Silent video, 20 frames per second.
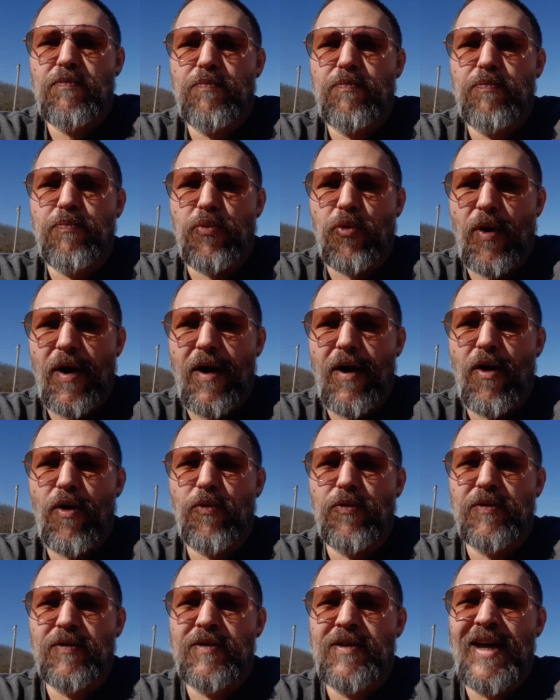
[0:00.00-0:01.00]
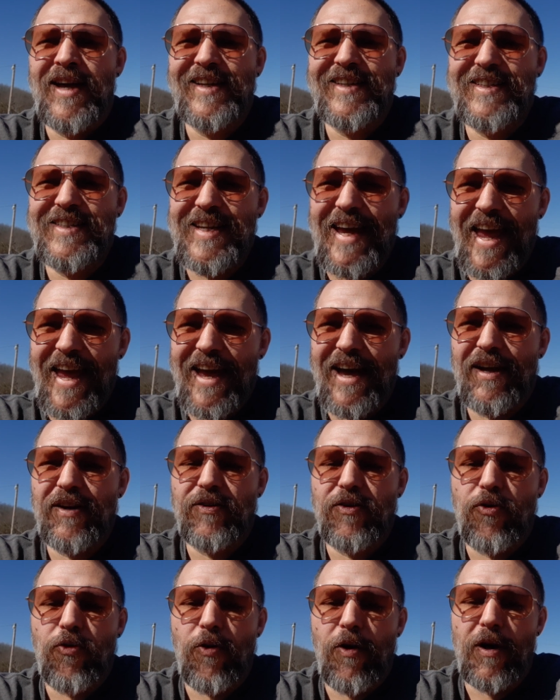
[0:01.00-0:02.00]
brown tan
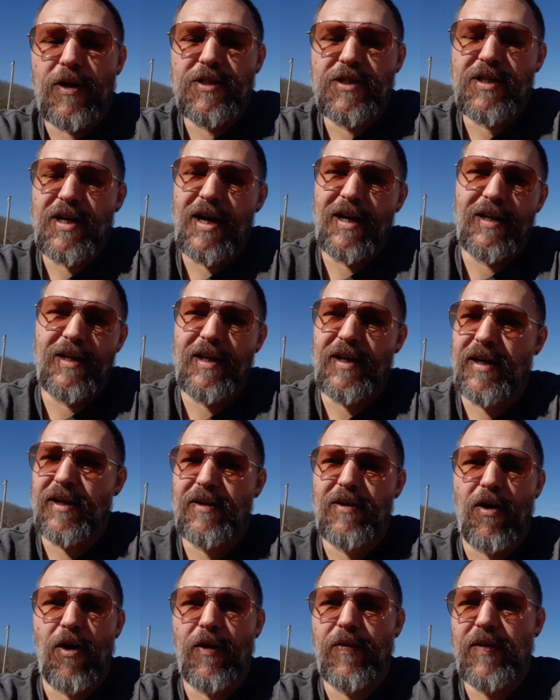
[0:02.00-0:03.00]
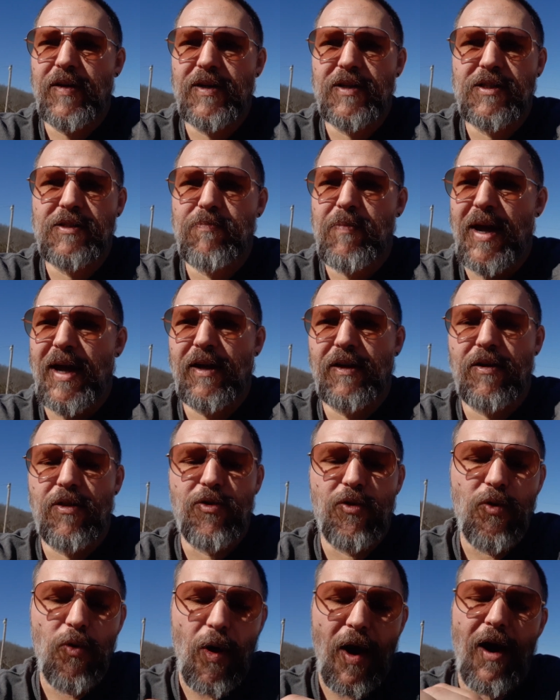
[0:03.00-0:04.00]
crust I get on this, man,
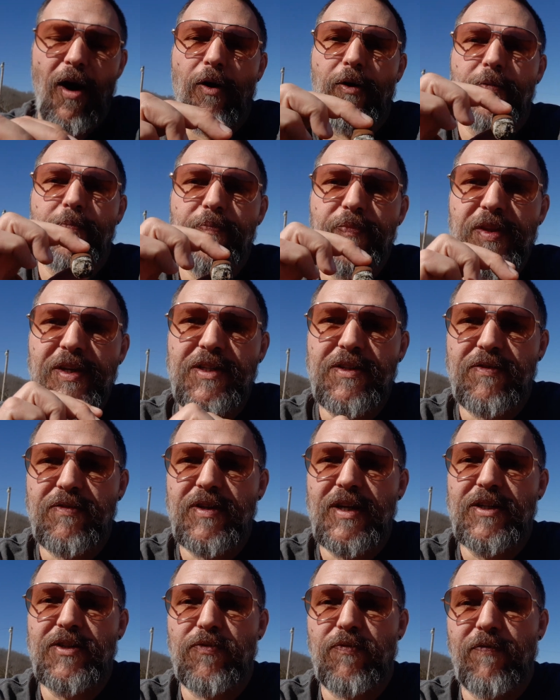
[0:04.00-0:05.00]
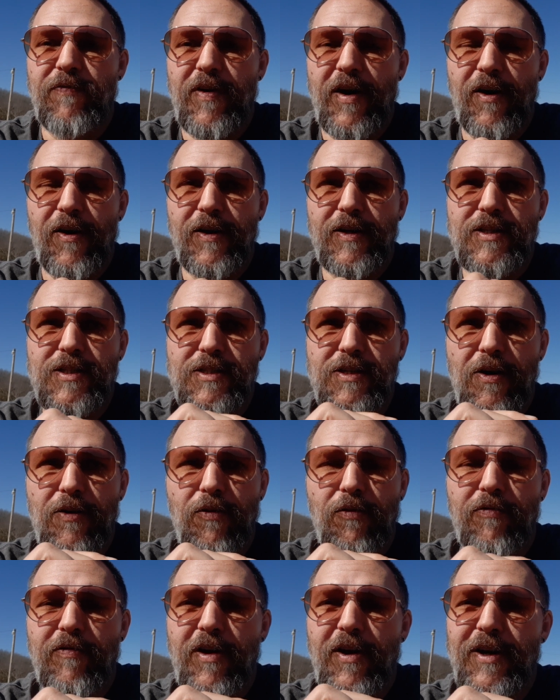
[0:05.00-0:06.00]
throughout. It's very subtle,
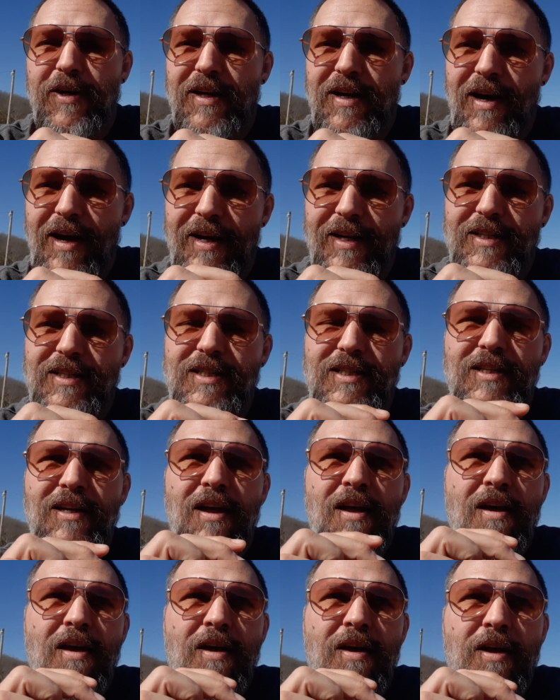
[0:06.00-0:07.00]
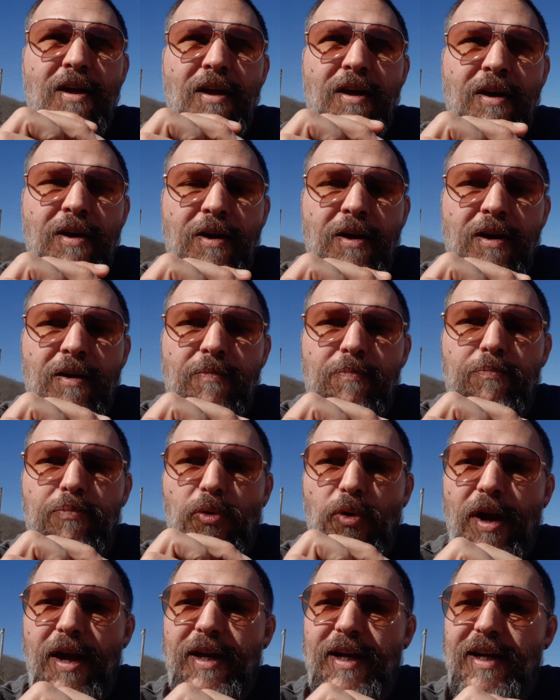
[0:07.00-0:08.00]
very nice,
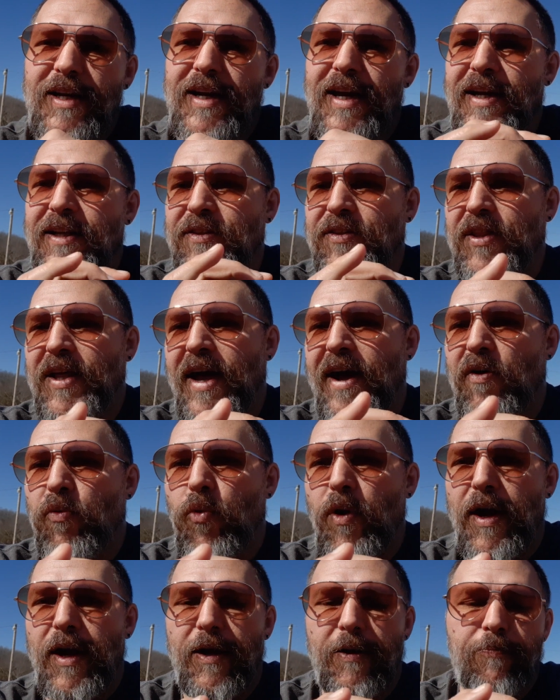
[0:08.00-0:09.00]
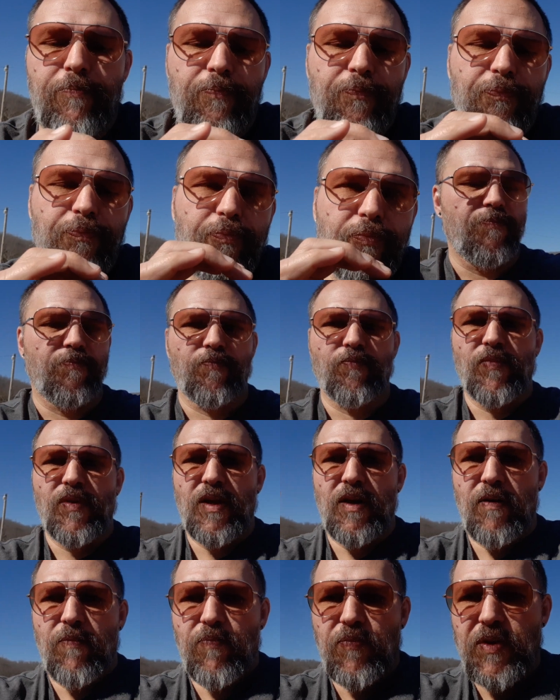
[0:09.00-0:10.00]
bready in that way.
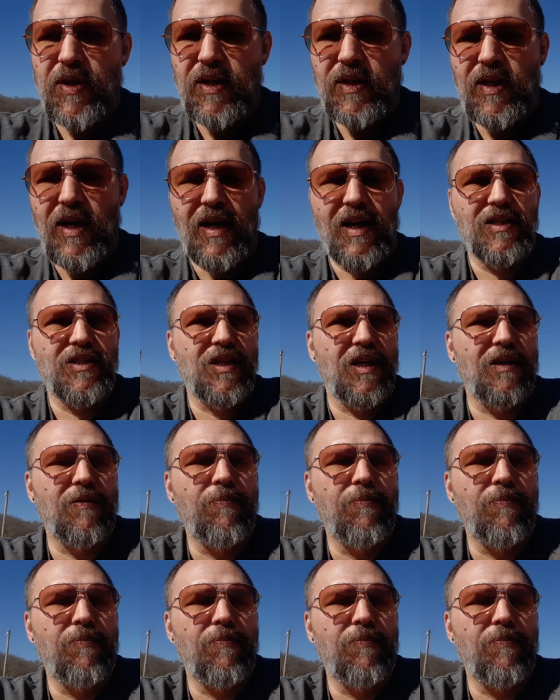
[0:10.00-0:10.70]
Like I said,